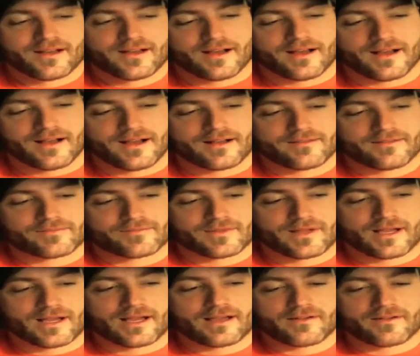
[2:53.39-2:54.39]

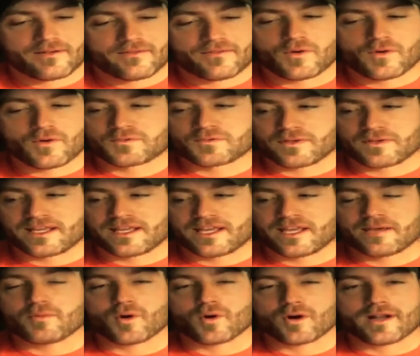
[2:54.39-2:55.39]
I, of course, play
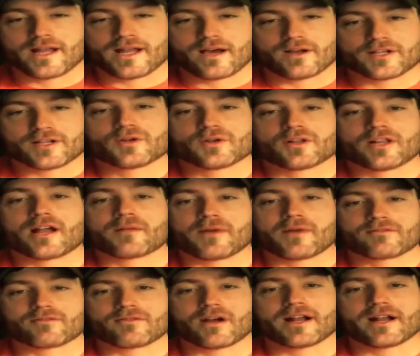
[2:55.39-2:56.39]
keyboard now, and I do a lot of
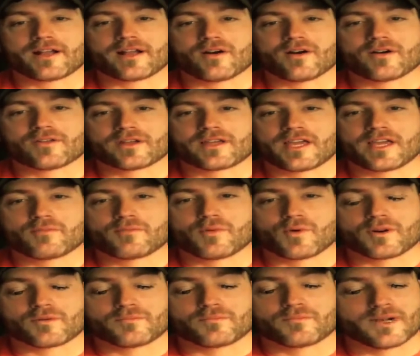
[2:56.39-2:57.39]
my writing on the
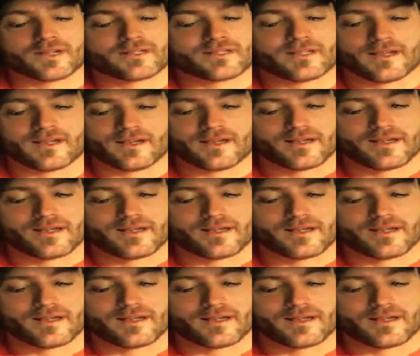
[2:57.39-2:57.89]
keyboard, but